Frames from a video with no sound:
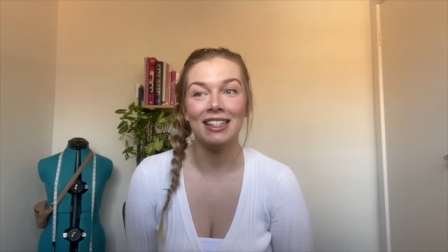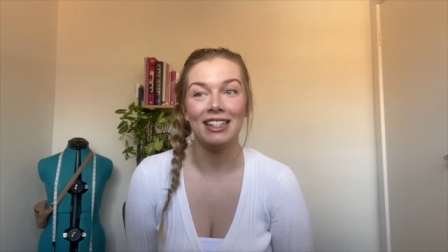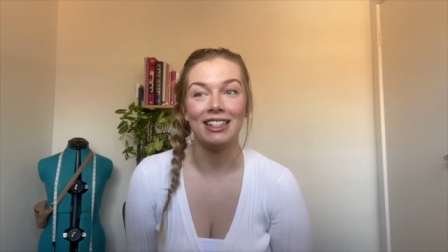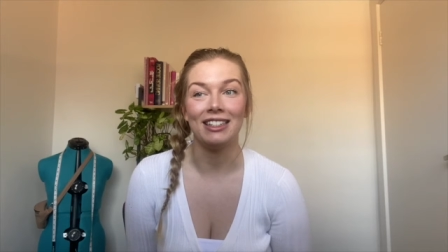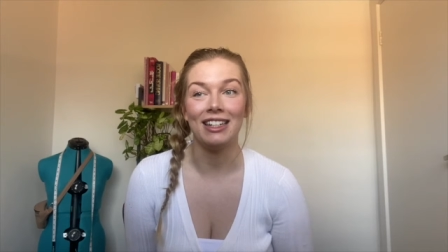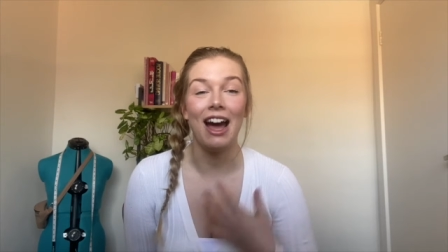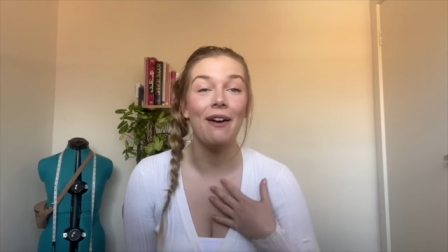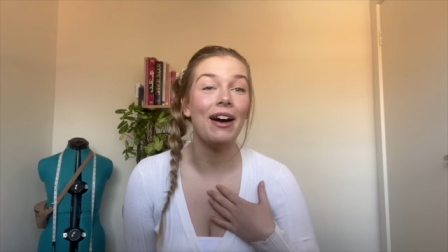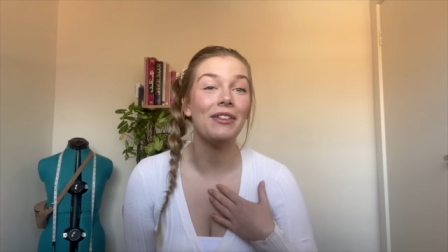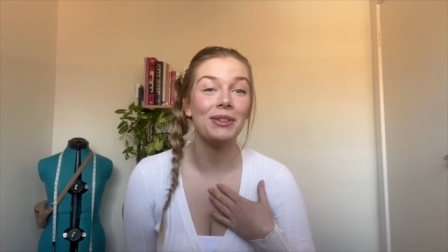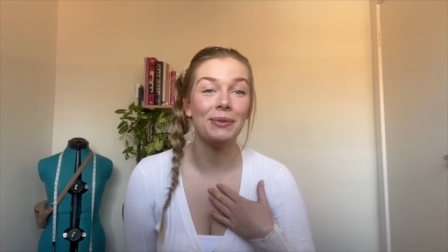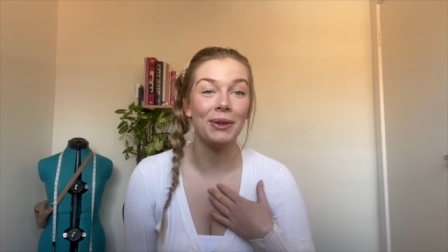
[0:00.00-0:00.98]
So now I
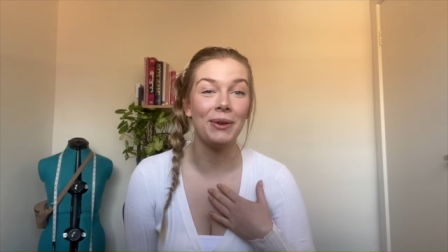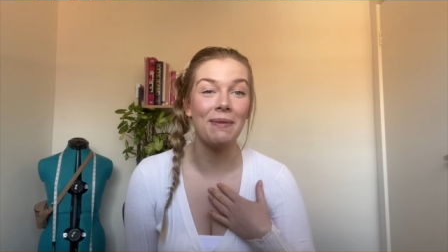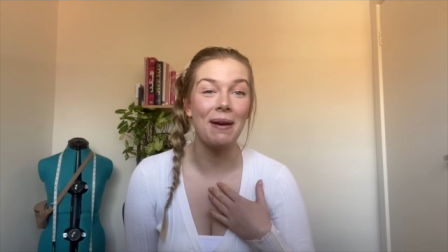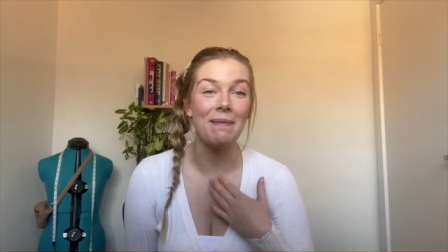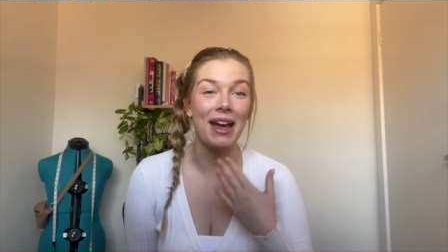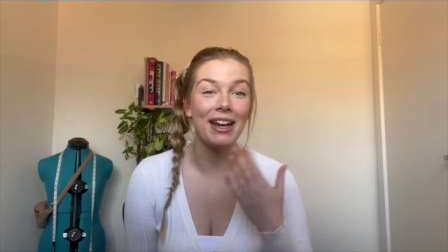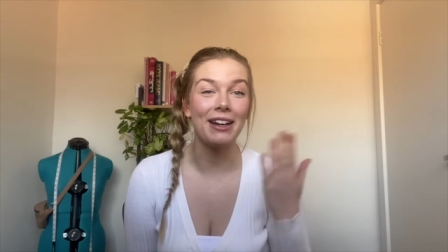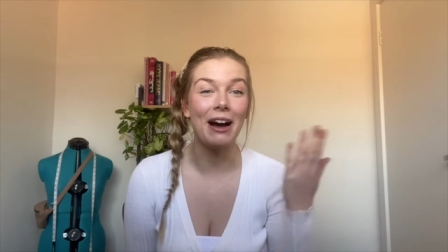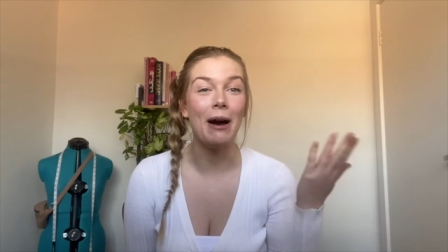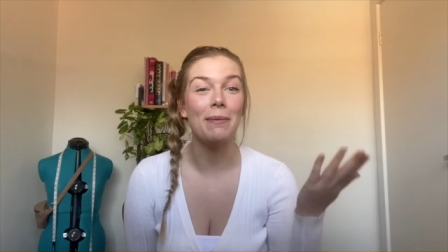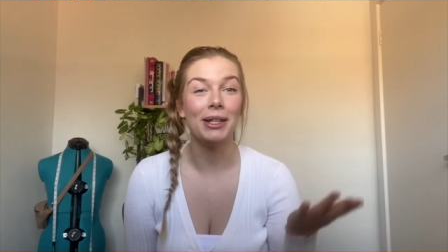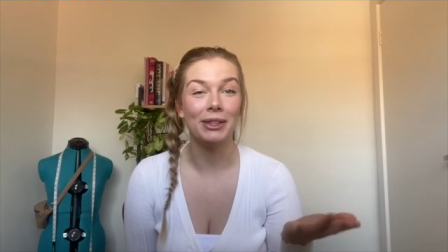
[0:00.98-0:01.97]
have to put on my
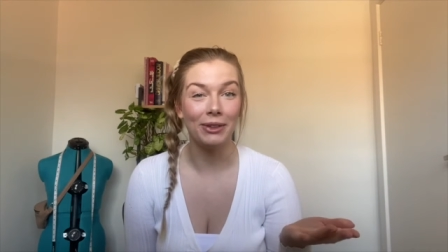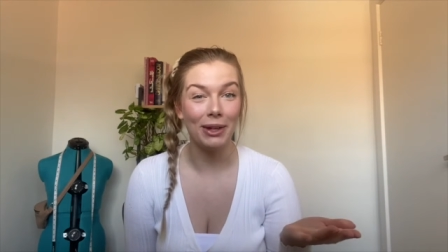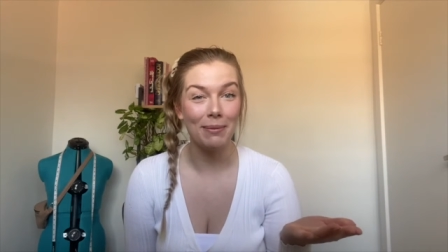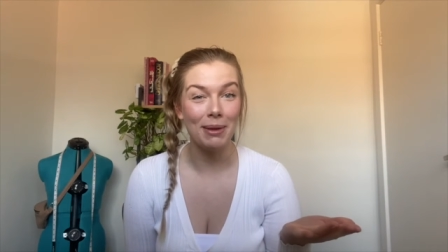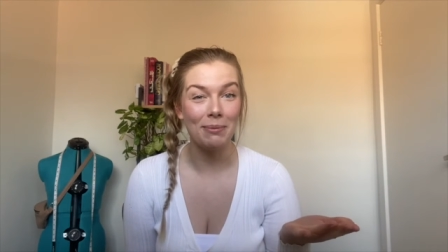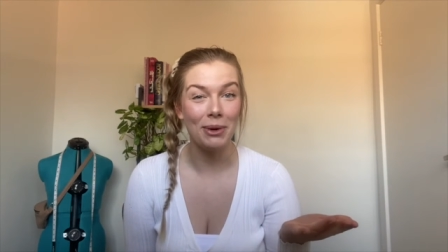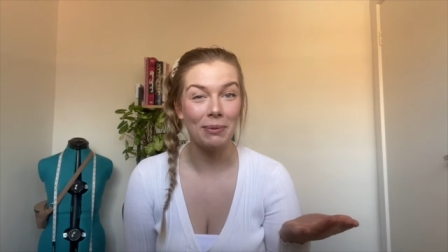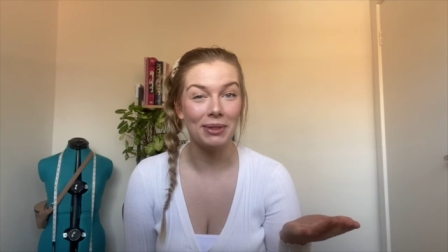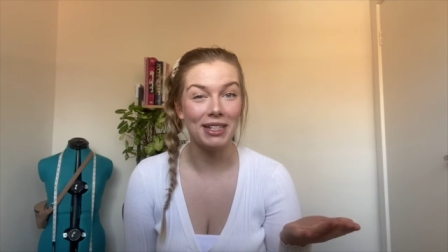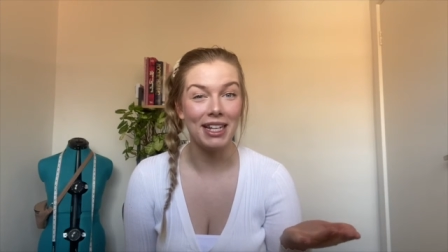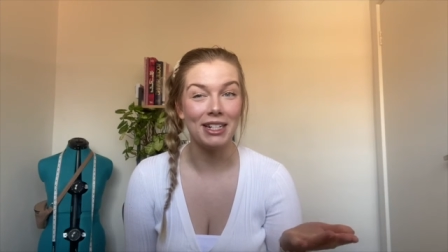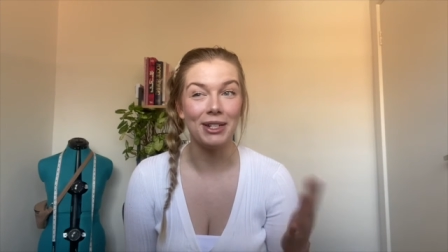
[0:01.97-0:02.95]
makeup and look a bit more
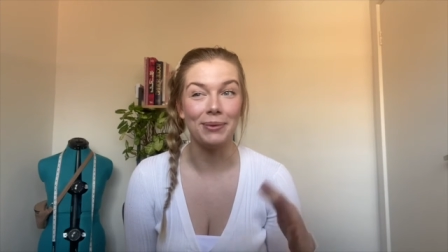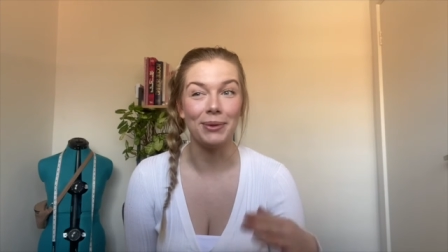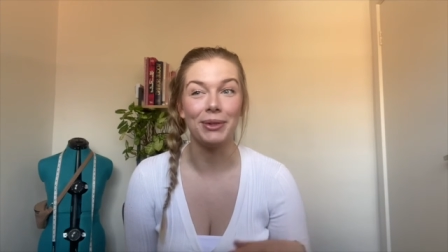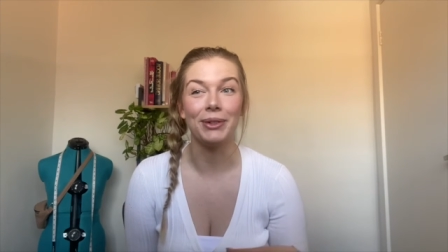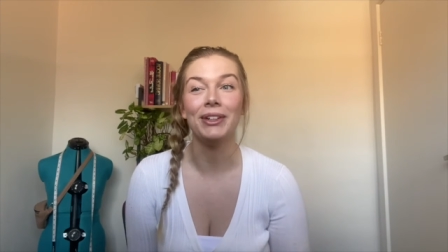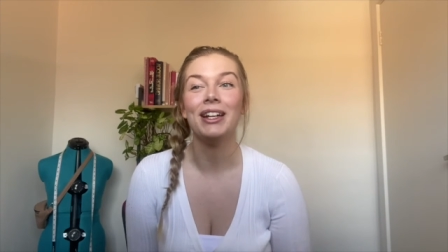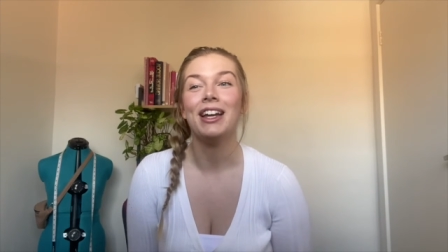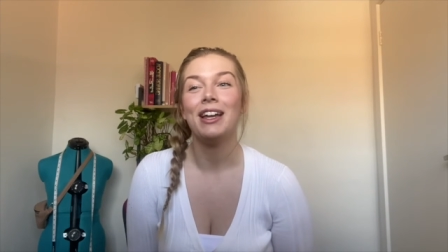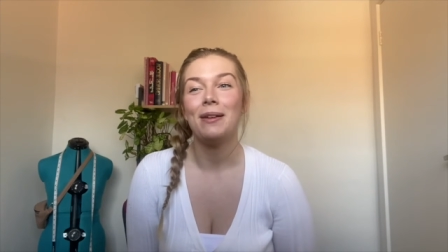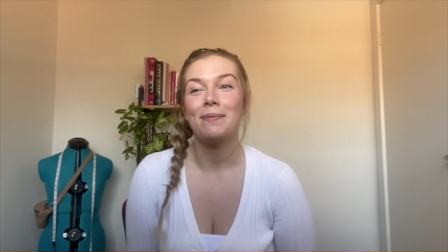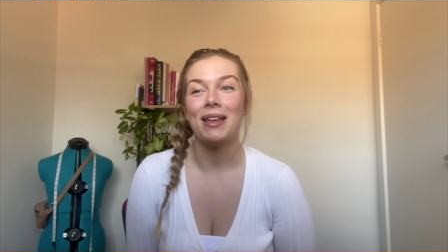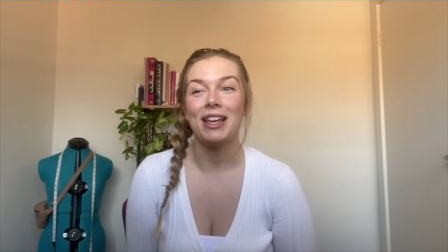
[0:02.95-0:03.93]
presentable,
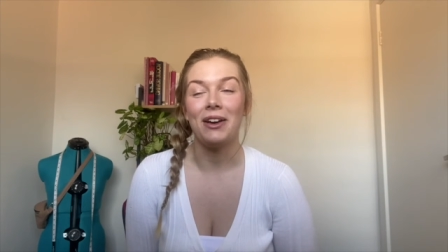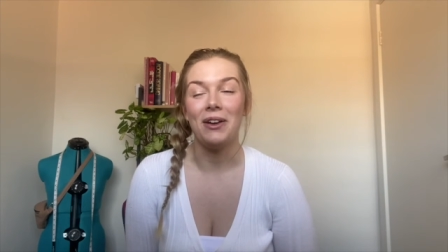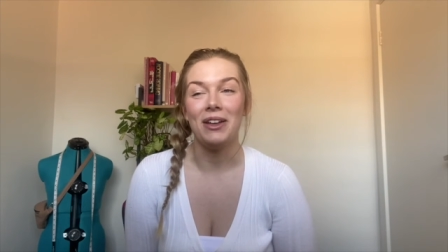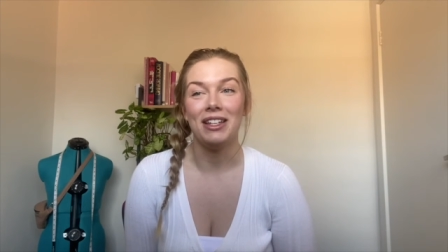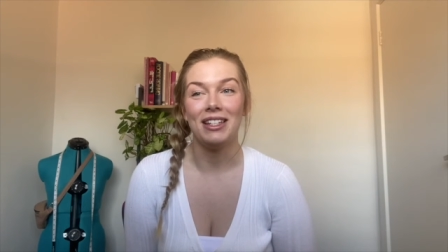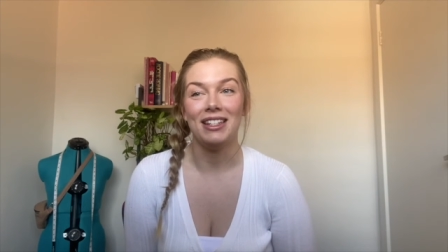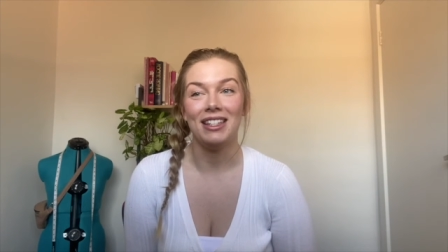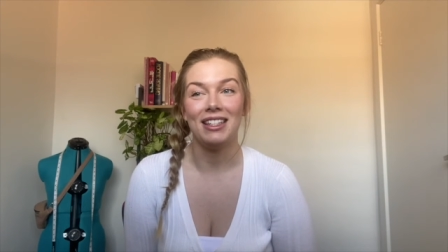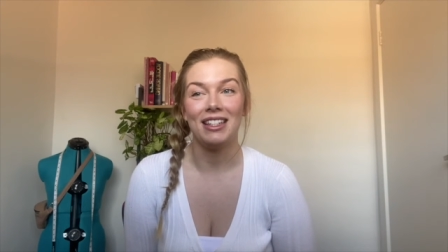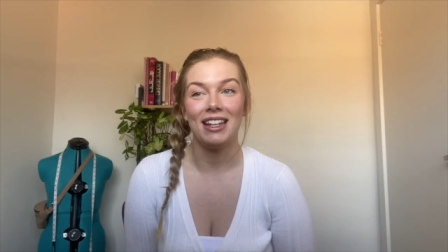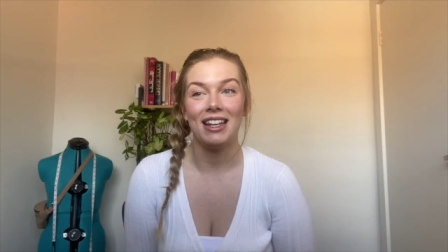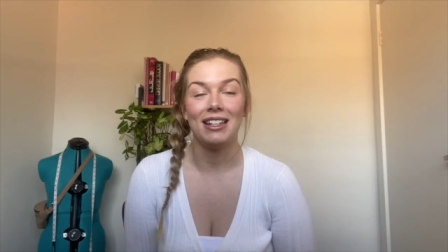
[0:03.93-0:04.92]

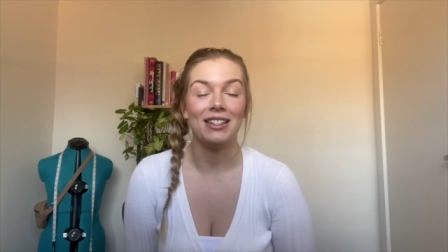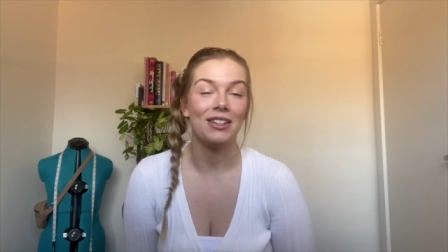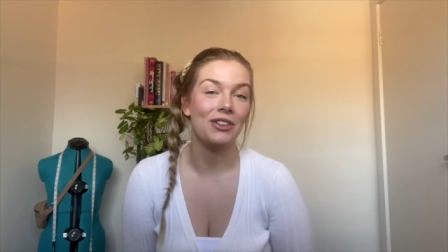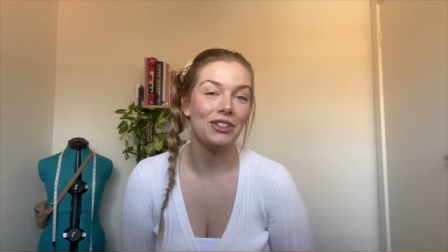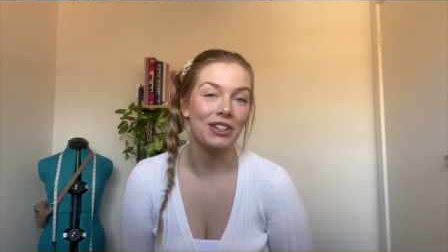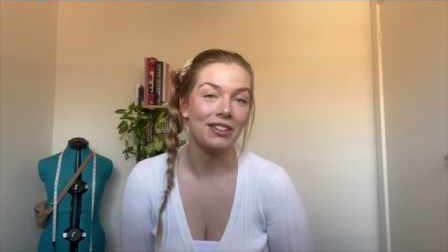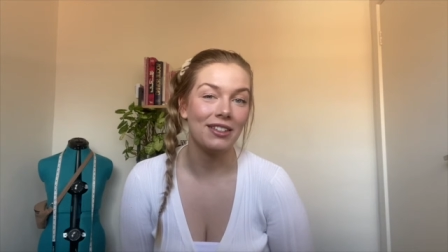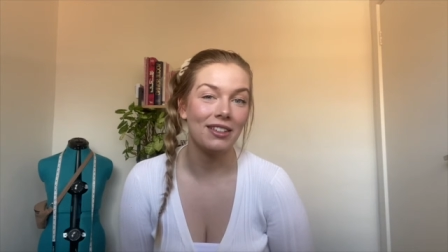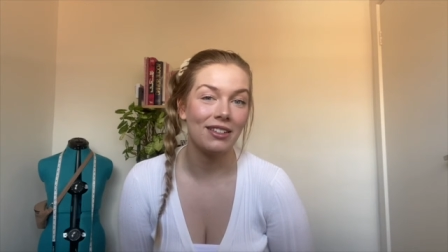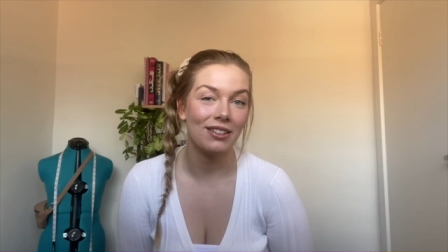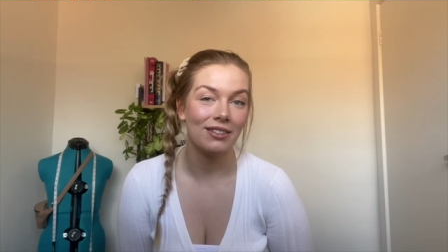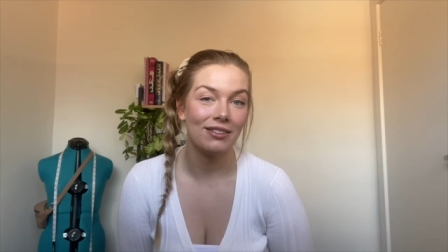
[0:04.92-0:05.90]
because it's not just
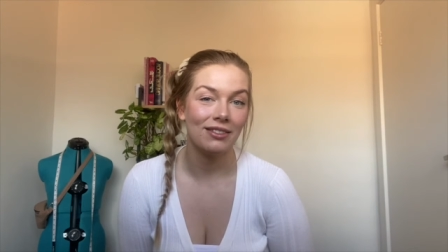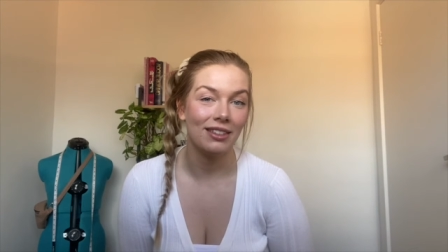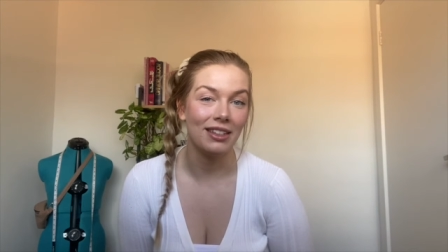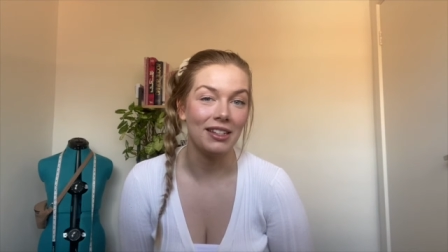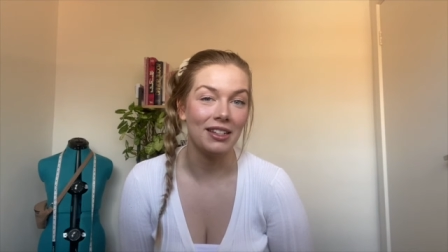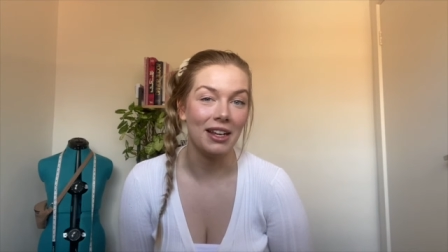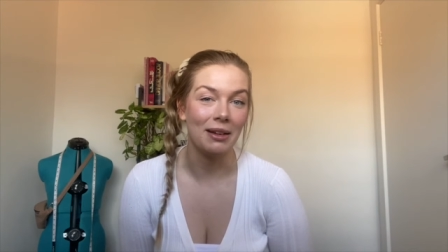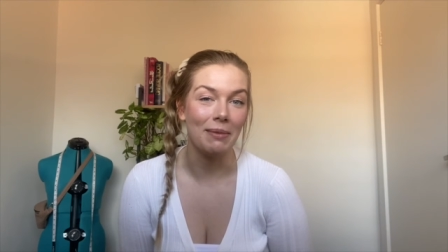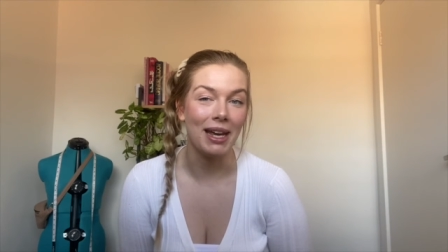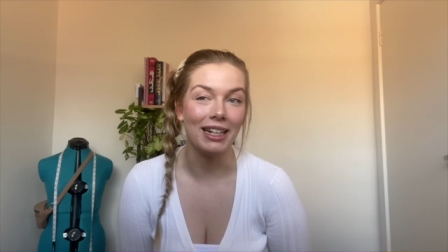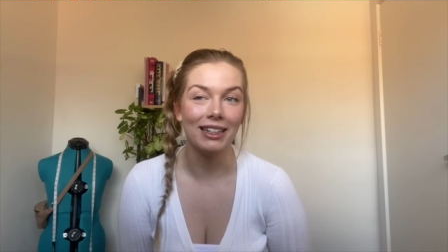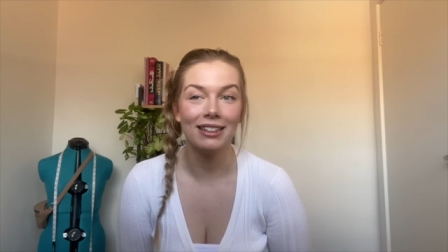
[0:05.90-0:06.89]
listening
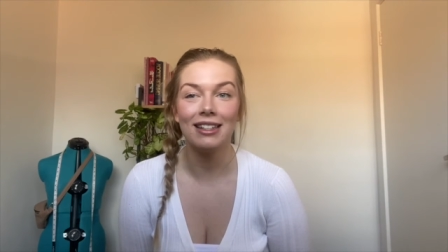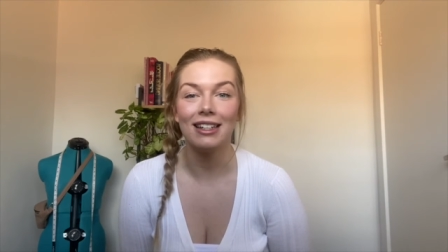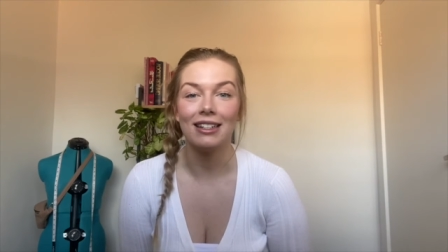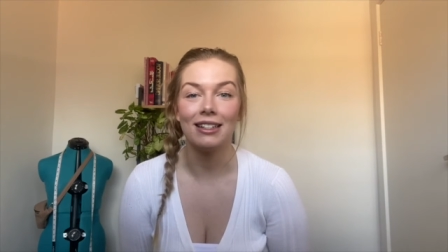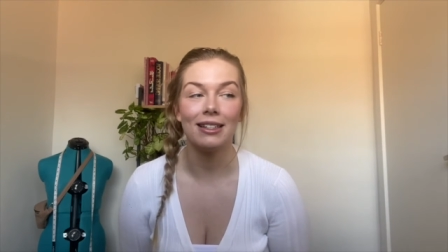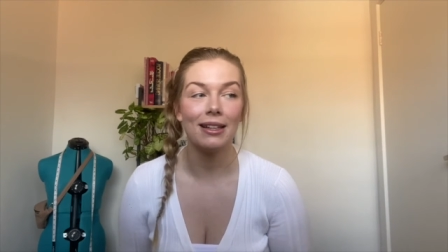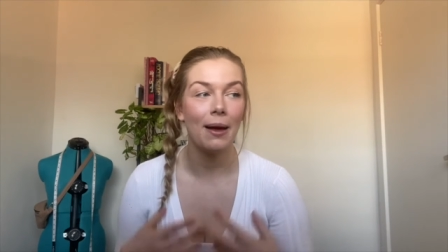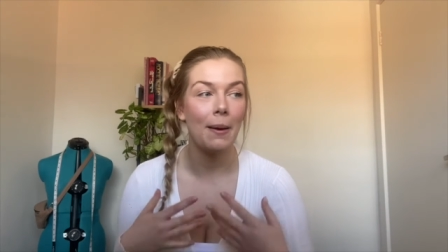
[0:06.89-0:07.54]
meetings, it's